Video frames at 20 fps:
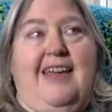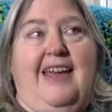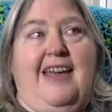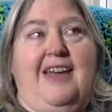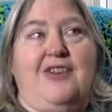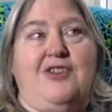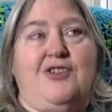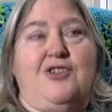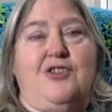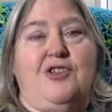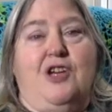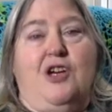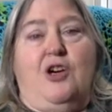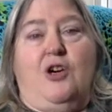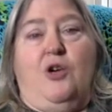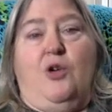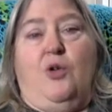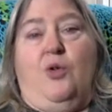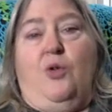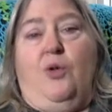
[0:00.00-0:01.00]
As you
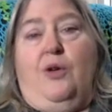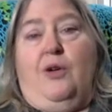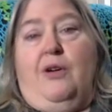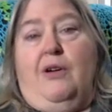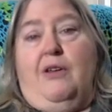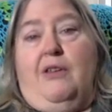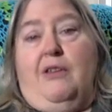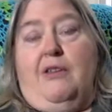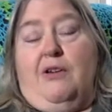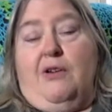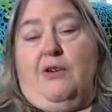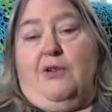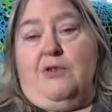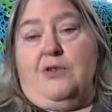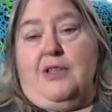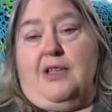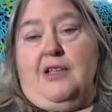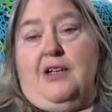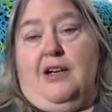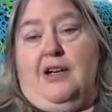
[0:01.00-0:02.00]
know, the
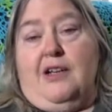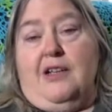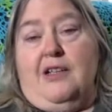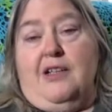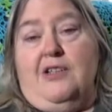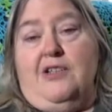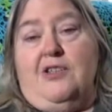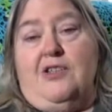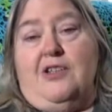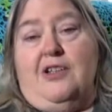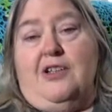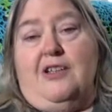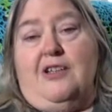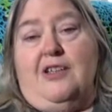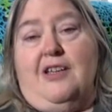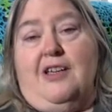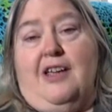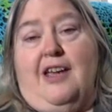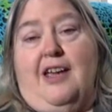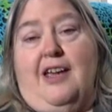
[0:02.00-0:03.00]
Cozy Cottage,
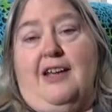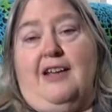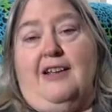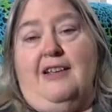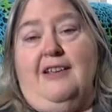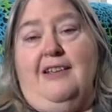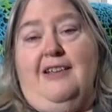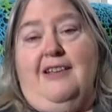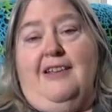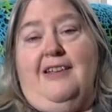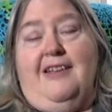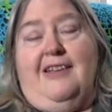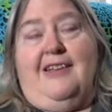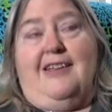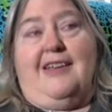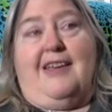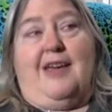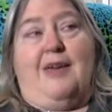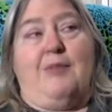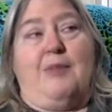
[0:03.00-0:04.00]
Hannah,
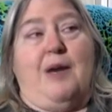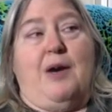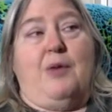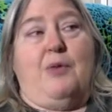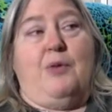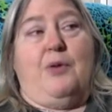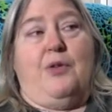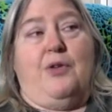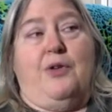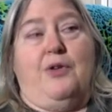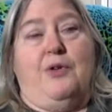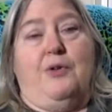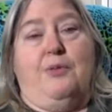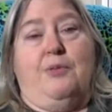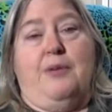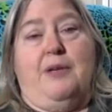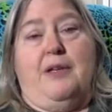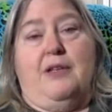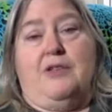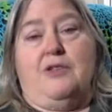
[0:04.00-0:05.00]
came out with her
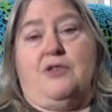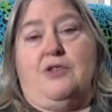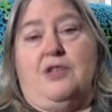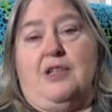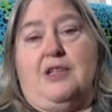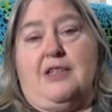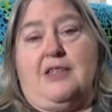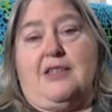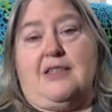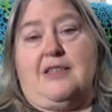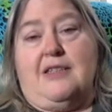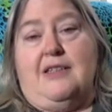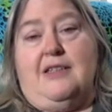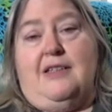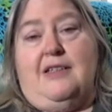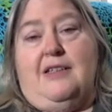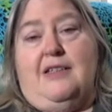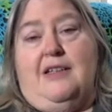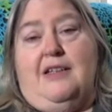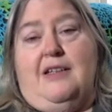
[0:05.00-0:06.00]
Beatrix.
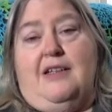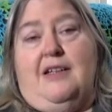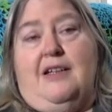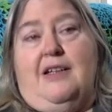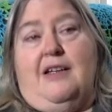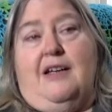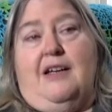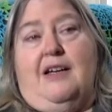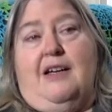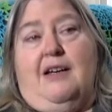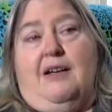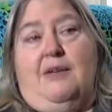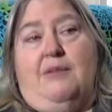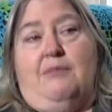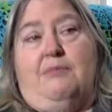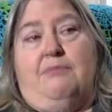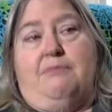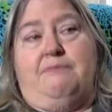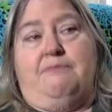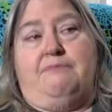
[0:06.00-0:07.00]

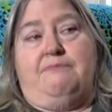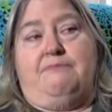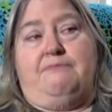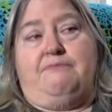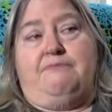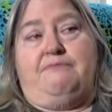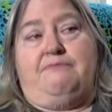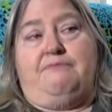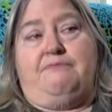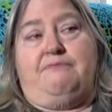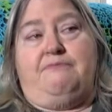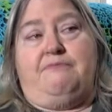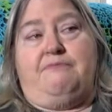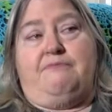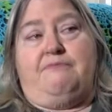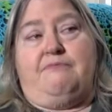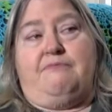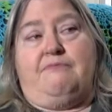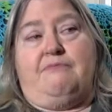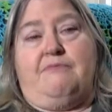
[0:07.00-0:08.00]
Um,
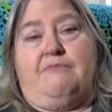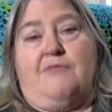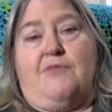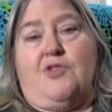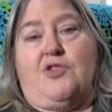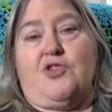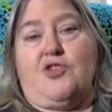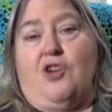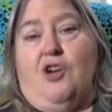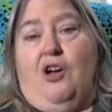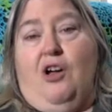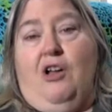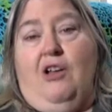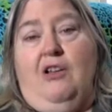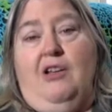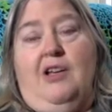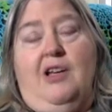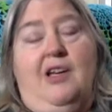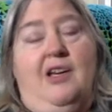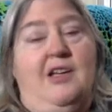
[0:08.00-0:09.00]
shawl.
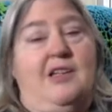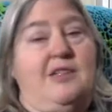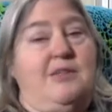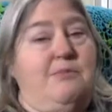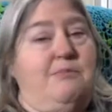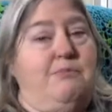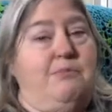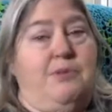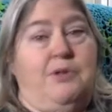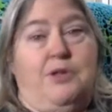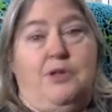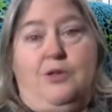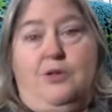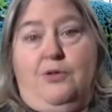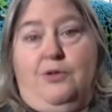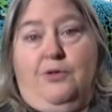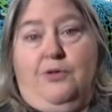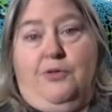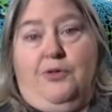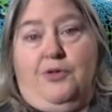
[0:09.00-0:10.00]
It's a
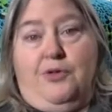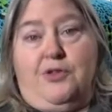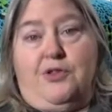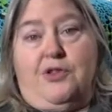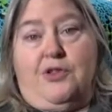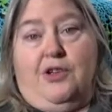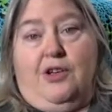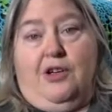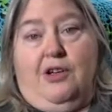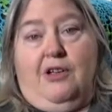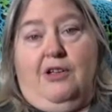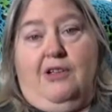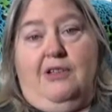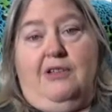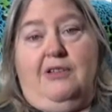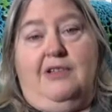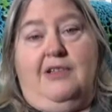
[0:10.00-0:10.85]
beautiful shawl.